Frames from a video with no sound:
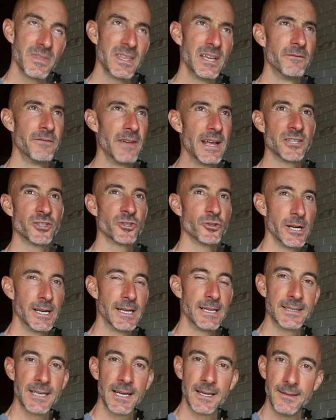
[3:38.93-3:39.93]
The advanced
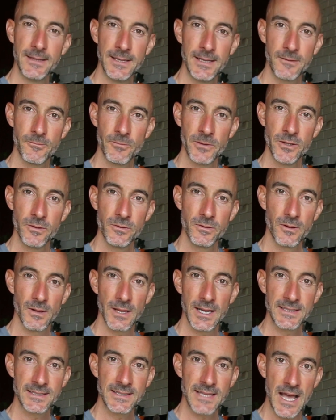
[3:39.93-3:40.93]
training technique we
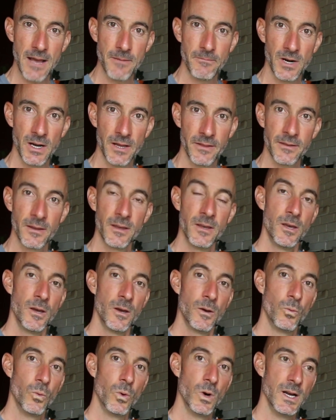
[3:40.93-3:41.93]
utilized that month
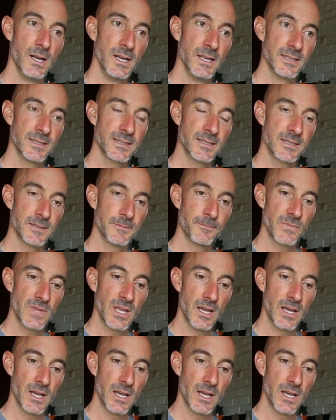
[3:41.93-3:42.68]
was